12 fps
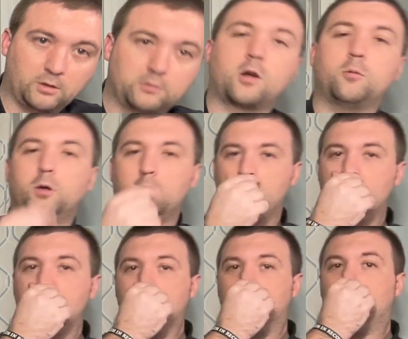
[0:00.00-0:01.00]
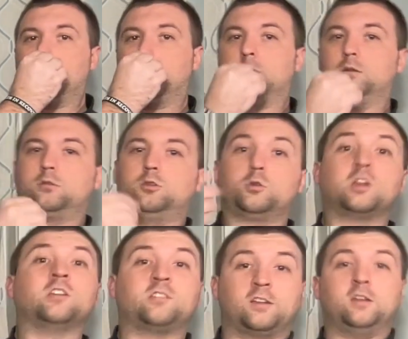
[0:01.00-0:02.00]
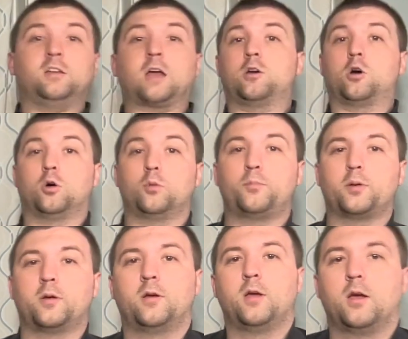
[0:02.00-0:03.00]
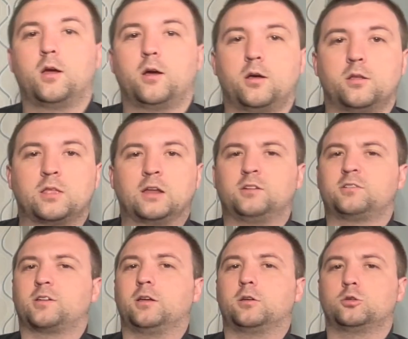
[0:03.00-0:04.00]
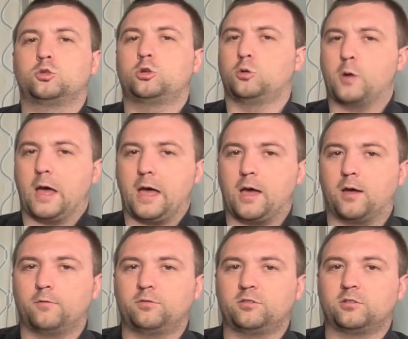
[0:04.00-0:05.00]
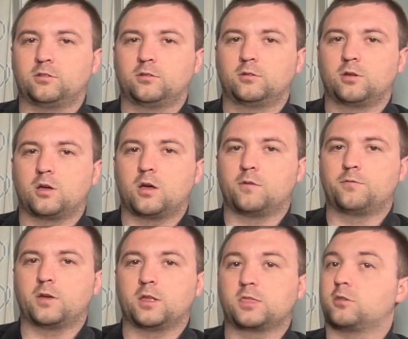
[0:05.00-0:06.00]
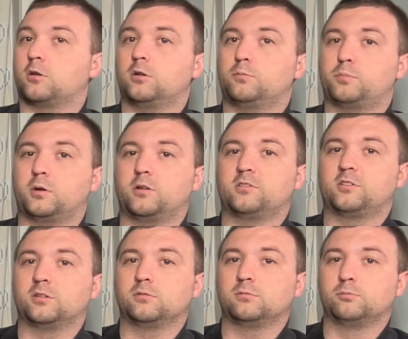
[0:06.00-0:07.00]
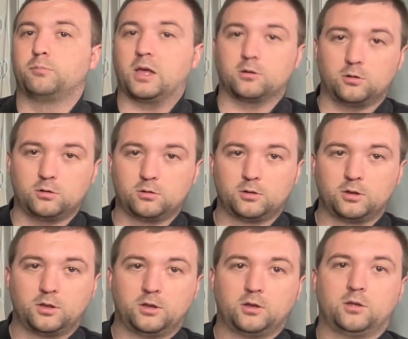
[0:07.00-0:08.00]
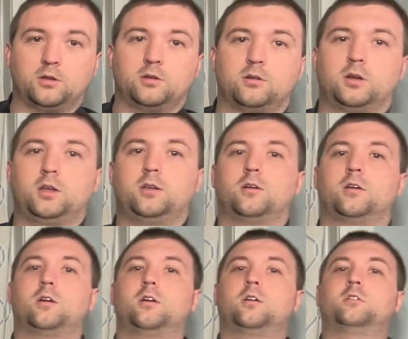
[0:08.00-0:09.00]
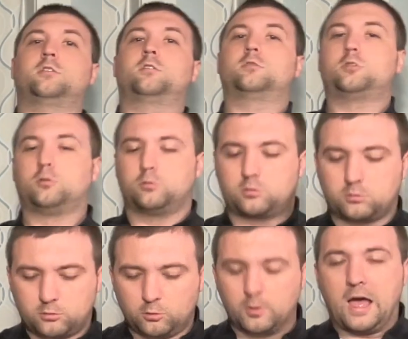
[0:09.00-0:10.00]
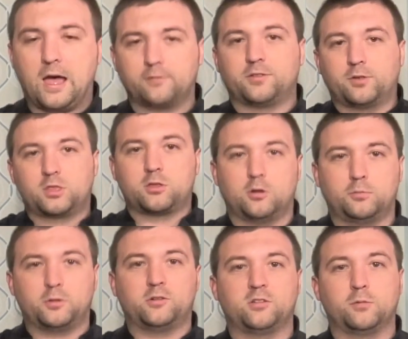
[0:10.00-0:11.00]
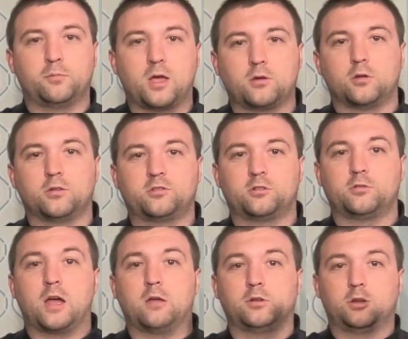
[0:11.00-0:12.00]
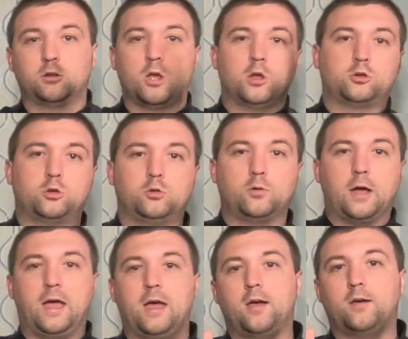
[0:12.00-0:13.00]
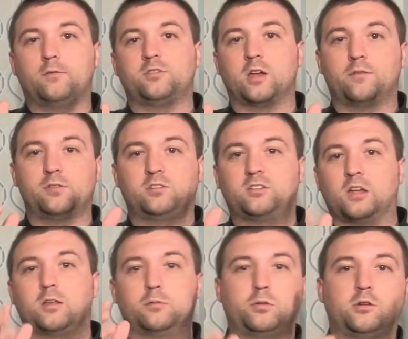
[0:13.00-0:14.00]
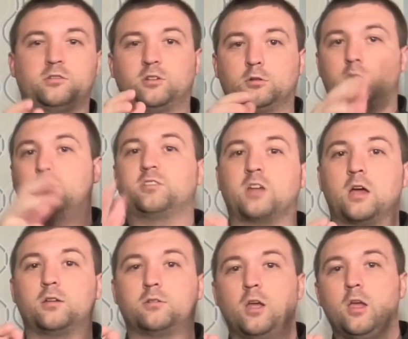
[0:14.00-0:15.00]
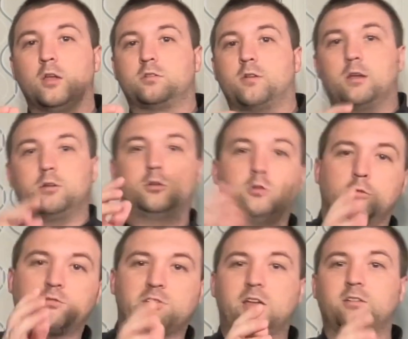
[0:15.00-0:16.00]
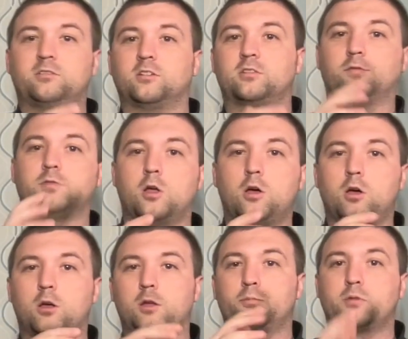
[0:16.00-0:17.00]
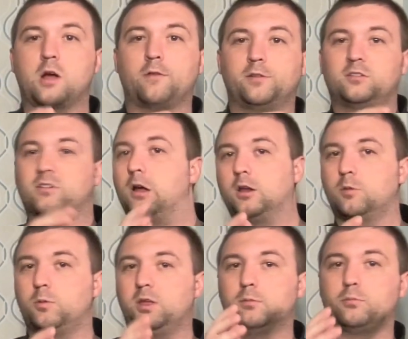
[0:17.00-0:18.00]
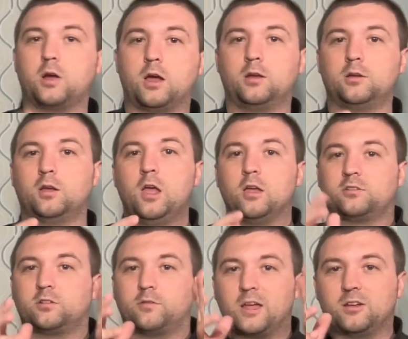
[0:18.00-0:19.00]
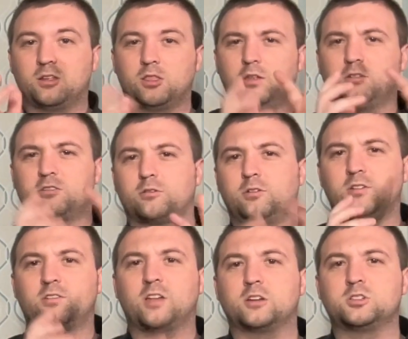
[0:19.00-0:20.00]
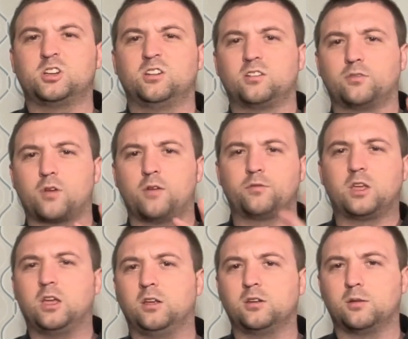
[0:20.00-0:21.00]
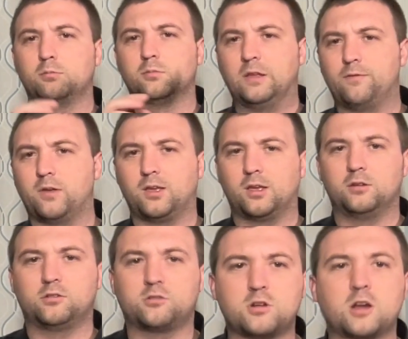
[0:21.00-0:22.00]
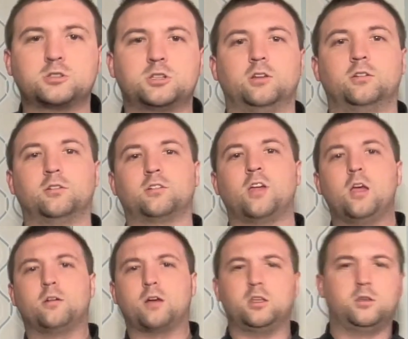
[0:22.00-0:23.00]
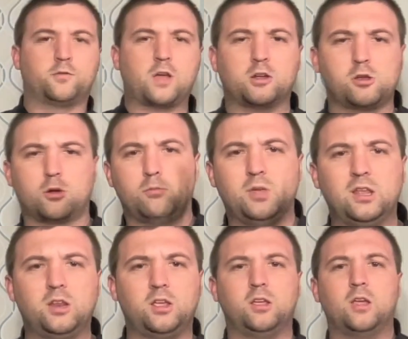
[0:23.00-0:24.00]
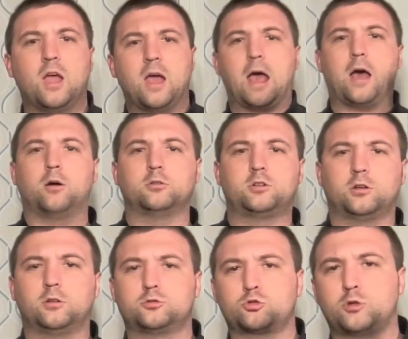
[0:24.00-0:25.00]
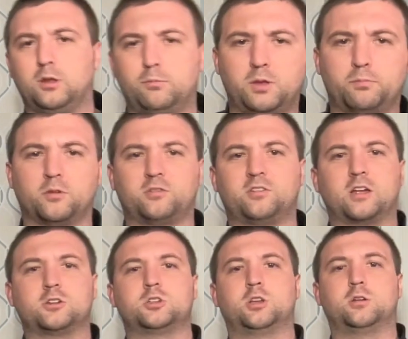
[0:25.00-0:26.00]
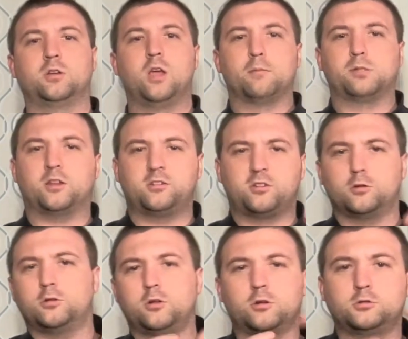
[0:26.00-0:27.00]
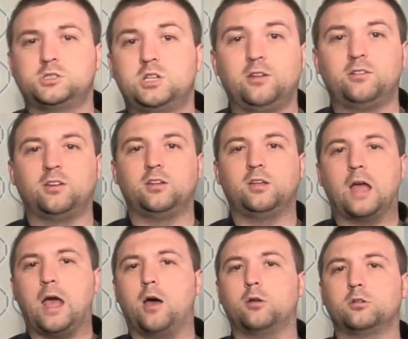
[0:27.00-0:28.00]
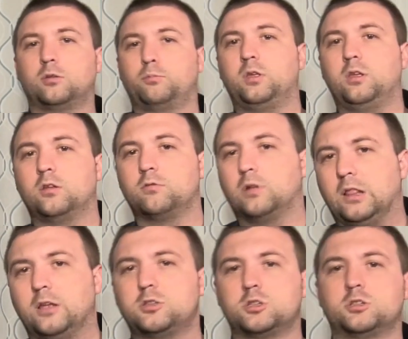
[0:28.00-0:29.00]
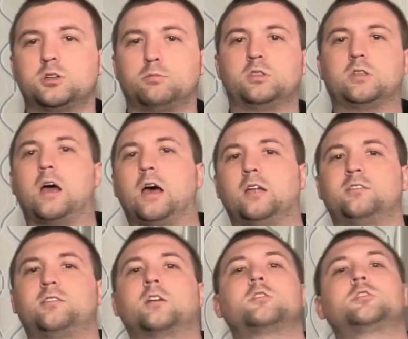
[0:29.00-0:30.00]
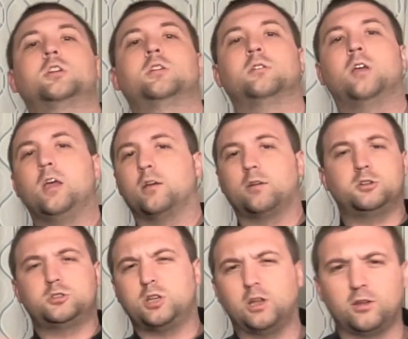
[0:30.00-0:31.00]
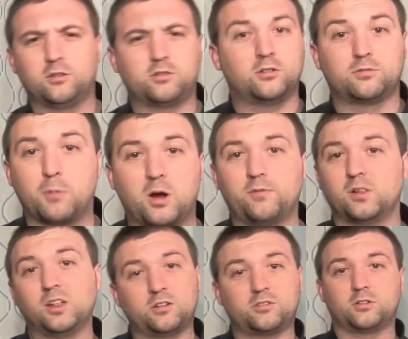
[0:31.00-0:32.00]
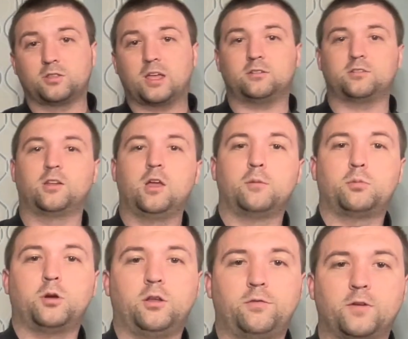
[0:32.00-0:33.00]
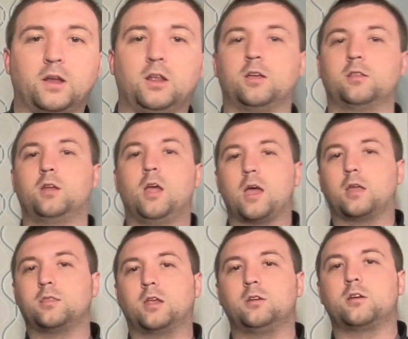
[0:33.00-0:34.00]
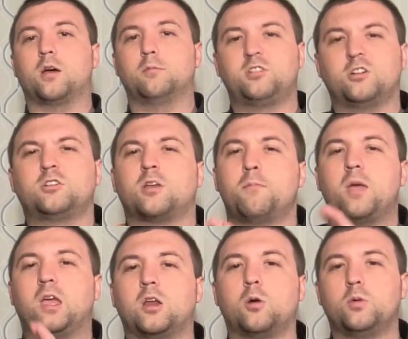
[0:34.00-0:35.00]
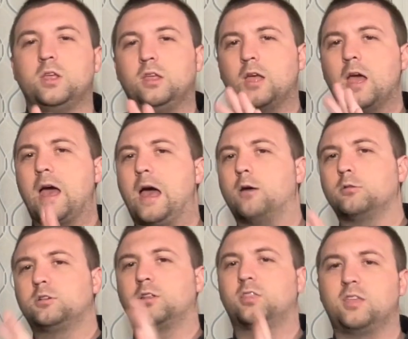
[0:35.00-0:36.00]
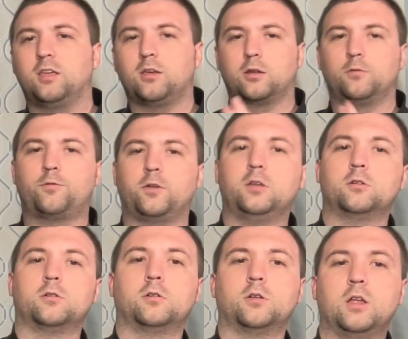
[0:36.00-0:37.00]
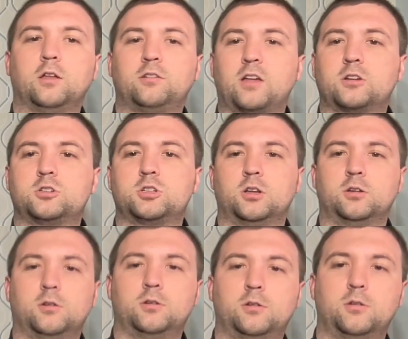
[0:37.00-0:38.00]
so you can see, I hope, uh, that it's like two halves of a third person bagel right? Uh, two, two halves of a third person bagel surrounding two halves of a second person croissant, surrounding two slices of law and prophets, honey wheat bread, surrounding these three sections of, of kingdom living instructions, right? You've got your meaty how to treat people section, plus your, your cheesy how to be in relationship with God section, right? Cheese is marvelous, so that's pretty fitting. And, and then comes your tomatoey how to think and feel section